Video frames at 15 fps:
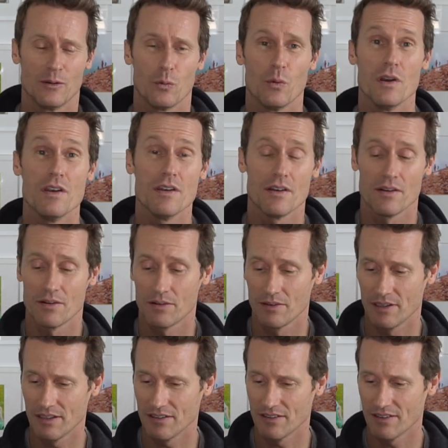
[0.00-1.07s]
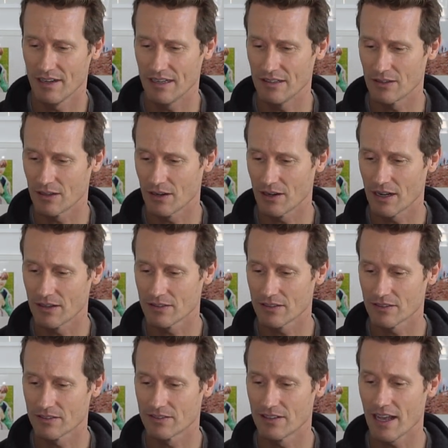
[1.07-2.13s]
window here and you go down
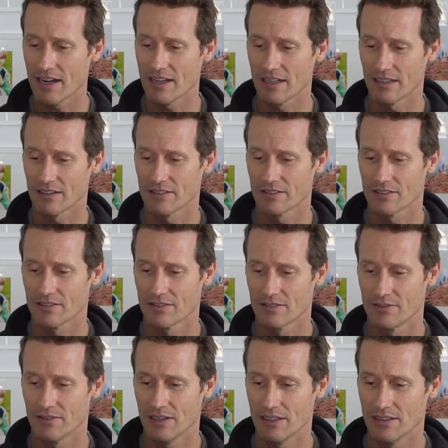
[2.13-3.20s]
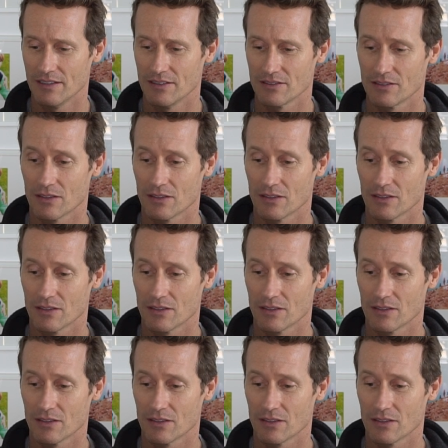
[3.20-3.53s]
to settings right here.